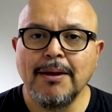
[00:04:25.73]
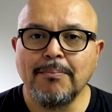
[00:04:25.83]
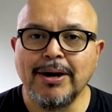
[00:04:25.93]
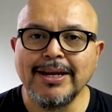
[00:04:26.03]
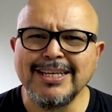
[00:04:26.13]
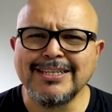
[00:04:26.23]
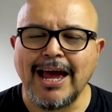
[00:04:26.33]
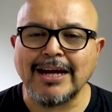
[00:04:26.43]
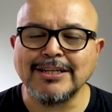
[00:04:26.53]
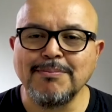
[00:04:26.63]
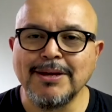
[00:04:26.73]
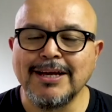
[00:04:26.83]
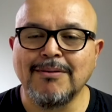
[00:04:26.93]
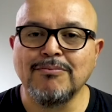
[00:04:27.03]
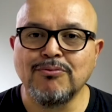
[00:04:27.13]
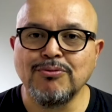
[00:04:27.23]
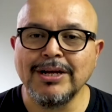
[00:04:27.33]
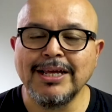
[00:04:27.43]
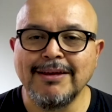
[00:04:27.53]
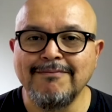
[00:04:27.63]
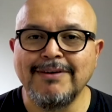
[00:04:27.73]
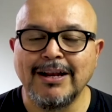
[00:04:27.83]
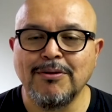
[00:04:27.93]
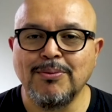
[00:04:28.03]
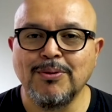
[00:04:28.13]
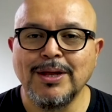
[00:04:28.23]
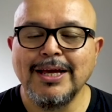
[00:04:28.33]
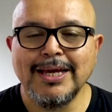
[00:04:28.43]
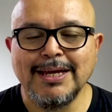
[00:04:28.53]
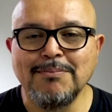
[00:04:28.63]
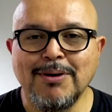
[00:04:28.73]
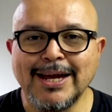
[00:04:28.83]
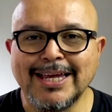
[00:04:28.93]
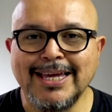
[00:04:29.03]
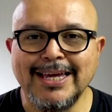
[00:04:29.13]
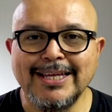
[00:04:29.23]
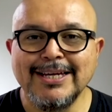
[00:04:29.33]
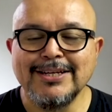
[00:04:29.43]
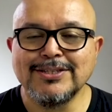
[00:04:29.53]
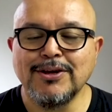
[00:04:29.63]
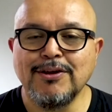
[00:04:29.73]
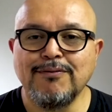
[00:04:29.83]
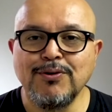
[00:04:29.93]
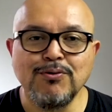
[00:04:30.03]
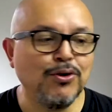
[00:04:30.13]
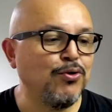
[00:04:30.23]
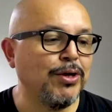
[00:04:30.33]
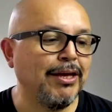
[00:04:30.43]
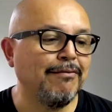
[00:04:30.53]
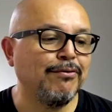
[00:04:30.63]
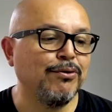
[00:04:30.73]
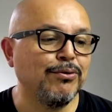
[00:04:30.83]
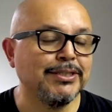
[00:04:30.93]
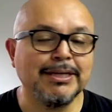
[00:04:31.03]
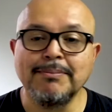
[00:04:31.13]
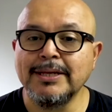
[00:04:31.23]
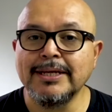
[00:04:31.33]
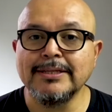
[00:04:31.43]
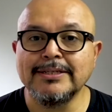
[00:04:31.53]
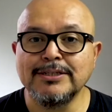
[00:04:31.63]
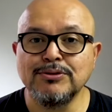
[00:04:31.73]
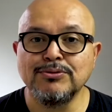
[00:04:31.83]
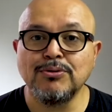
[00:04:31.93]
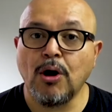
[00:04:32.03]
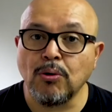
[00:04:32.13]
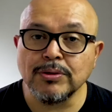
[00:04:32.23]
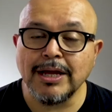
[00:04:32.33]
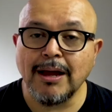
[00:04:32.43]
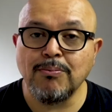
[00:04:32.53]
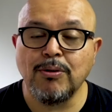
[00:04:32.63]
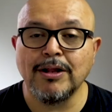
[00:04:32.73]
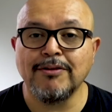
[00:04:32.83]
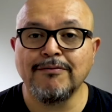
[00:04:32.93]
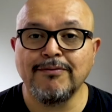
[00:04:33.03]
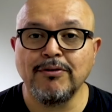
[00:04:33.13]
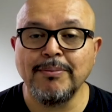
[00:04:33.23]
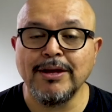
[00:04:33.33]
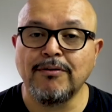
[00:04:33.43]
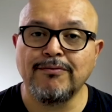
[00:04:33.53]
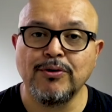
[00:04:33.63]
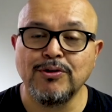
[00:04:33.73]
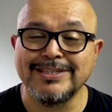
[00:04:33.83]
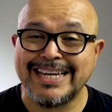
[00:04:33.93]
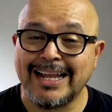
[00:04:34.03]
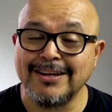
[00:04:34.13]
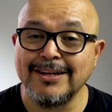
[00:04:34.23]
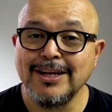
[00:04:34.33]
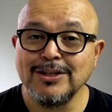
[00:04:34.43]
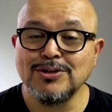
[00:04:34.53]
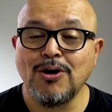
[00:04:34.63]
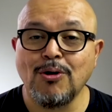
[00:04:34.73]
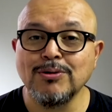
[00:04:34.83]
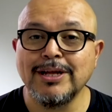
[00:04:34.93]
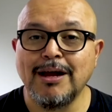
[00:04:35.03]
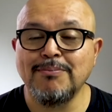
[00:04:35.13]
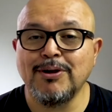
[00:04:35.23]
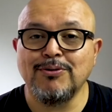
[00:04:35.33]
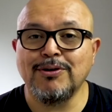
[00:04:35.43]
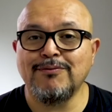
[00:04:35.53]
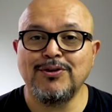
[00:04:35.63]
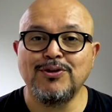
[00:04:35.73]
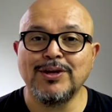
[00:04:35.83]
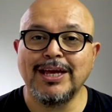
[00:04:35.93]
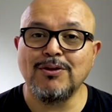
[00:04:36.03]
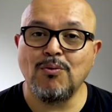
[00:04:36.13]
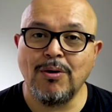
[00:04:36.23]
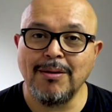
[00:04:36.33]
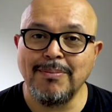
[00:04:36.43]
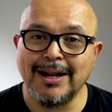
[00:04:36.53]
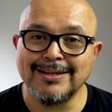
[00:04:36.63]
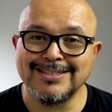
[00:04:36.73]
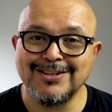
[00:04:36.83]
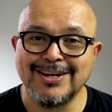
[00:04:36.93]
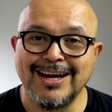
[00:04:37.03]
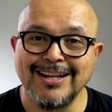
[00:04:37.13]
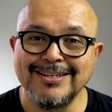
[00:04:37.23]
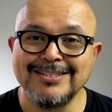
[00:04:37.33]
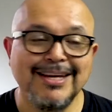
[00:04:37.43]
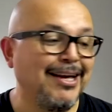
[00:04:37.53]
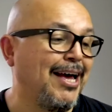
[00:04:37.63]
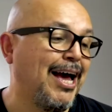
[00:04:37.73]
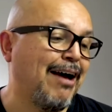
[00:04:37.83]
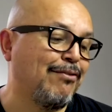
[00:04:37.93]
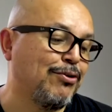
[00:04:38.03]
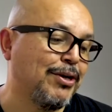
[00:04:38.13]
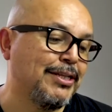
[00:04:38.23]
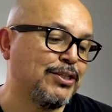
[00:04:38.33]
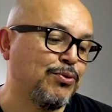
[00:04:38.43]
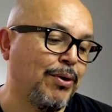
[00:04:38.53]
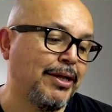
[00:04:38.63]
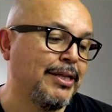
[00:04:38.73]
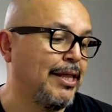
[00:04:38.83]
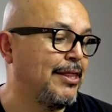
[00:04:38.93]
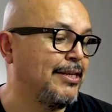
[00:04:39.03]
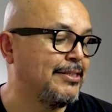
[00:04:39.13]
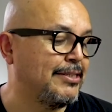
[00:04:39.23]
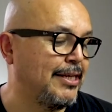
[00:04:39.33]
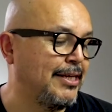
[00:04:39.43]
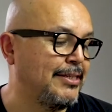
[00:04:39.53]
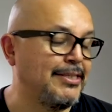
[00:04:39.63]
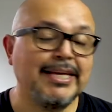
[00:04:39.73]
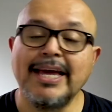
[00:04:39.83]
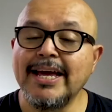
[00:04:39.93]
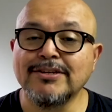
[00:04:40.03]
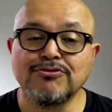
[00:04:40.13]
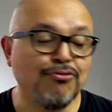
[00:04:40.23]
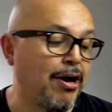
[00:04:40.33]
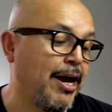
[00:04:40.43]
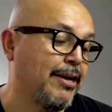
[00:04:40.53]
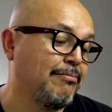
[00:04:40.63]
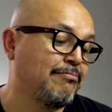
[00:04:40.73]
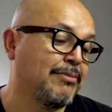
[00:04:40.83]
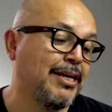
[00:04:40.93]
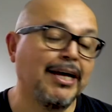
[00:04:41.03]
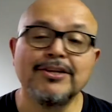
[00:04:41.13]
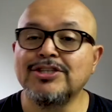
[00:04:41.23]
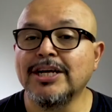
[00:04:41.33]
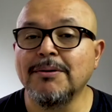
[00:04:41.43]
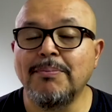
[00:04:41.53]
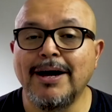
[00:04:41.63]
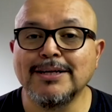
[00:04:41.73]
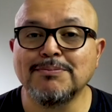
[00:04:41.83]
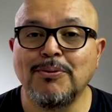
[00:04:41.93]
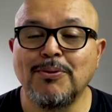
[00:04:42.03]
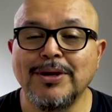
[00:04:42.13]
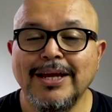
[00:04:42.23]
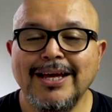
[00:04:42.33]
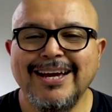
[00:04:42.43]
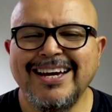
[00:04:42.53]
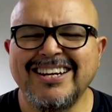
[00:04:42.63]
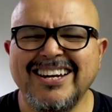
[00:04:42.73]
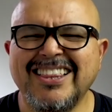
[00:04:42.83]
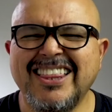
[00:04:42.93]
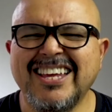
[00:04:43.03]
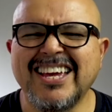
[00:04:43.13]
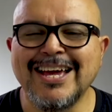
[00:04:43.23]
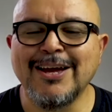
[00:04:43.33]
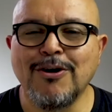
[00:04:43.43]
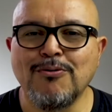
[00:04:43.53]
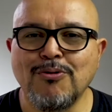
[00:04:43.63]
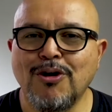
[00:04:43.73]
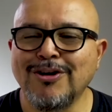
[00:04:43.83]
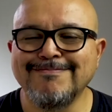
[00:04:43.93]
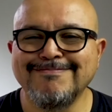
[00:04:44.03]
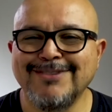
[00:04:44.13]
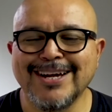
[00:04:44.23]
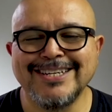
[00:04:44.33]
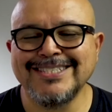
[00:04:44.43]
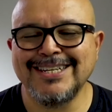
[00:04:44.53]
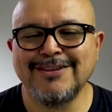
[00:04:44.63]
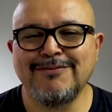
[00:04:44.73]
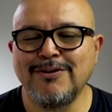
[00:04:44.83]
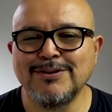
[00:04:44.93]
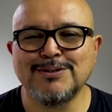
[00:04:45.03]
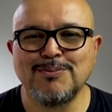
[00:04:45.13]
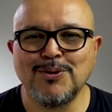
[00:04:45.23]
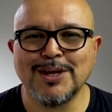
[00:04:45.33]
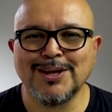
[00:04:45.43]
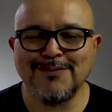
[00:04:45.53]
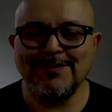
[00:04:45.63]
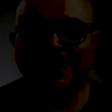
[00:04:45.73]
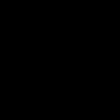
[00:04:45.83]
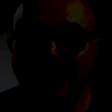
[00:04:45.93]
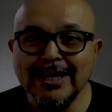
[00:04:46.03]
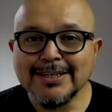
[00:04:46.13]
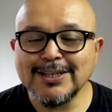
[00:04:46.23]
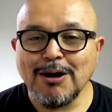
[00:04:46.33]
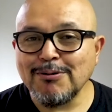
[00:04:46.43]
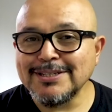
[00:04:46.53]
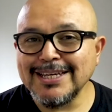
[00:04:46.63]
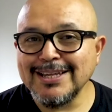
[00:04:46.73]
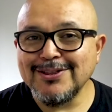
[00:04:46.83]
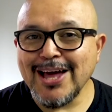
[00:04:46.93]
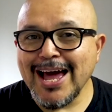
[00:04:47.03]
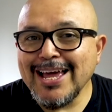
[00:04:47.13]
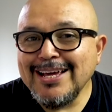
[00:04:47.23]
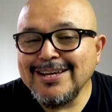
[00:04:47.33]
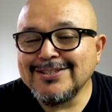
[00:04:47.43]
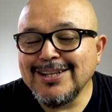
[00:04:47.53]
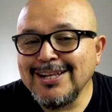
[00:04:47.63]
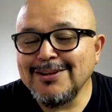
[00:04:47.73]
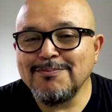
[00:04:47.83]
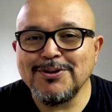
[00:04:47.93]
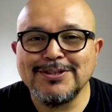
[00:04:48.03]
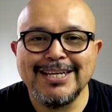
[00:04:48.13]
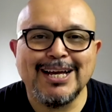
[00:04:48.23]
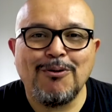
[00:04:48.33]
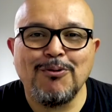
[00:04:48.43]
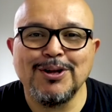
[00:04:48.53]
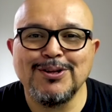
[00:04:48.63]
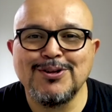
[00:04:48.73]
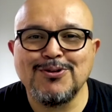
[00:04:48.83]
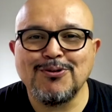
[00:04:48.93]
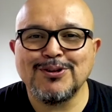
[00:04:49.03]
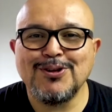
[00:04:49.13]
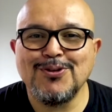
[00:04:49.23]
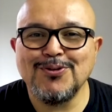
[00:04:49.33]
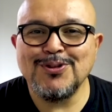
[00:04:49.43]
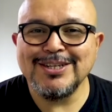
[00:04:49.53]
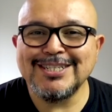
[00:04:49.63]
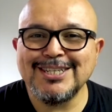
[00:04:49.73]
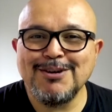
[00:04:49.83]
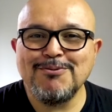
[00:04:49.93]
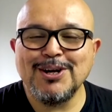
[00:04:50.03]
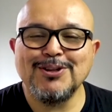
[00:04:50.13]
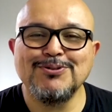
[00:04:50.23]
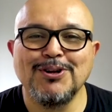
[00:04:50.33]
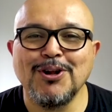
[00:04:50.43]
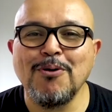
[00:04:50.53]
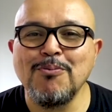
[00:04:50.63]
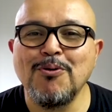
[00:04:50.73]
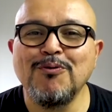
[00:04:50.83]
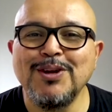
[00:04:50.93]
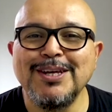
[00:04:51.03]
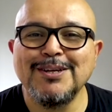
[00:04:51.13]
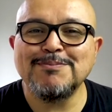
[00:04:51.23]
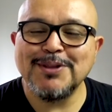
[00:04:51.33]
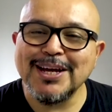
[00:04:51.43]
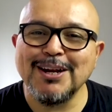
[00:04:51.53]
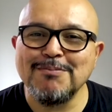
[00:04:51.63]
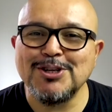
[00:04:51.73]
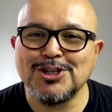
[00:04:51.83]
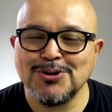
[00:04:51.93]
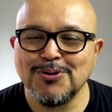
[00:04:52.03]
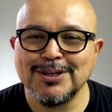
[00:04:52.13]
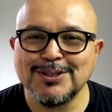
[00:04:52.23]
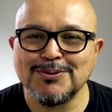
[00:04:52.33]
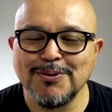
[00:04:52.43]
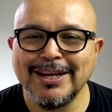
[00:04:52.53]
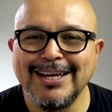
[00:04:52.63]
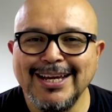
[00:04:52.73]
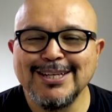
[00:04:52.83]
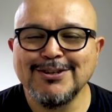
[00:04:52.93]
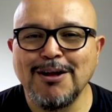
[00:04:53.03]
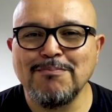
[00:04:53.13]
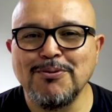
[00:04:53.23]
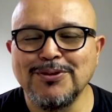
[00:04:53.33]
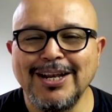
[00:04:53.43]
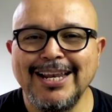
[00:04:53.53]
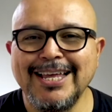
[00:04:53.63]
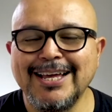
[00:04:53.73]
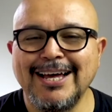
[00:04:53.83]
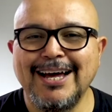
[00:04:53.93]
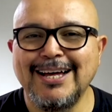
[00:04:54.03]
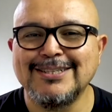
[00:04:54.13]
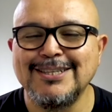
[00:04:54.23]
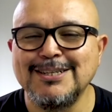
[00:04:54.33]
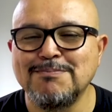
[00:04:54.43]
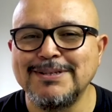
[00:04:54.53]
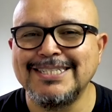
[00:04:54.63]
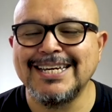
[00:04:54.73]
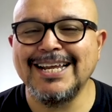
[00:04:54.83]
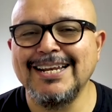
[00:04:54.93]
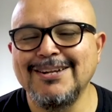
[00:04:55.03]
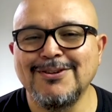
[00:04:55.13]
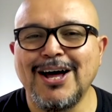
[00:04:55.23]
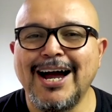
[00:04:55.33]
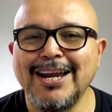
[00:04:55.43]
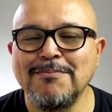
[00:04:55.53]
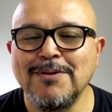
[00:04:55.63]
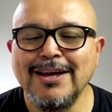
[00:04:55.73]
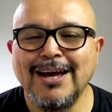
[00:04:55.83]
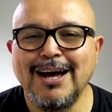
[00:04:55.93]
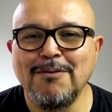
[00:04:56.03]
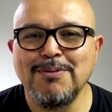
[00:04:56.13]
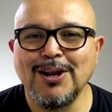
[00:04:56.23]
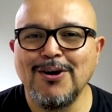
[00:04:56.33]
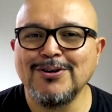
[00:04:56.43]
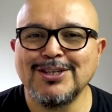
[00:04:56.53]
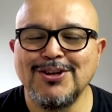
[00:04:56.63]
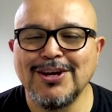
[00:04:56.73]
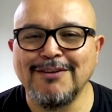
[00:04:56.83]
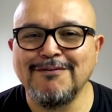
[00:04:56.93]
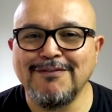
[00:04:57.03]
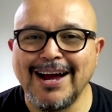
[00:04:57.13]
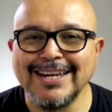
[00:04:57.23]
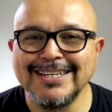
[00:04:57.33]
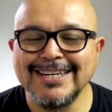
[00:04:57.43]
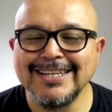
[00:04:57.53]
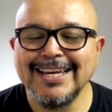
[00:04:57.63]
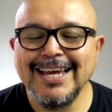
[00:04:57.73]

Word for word: But it's actually become really invaluable in my kit. So if you are looking for something to hold up while you're filming or for your talent to hold up in order for you to get your white balance and your colors, have a look at this one. This is the X-Rite Color Checker passport, and I don't think you can go wrong. Like I said, it's very small and convenient. So that was it. That is a little bit of tech I wanted to talk to you. This year, we're gonna do a lot more videos, but they're gonna be short and sweet. So I'll put the link uh, to this particular little item uh, below so you can find it.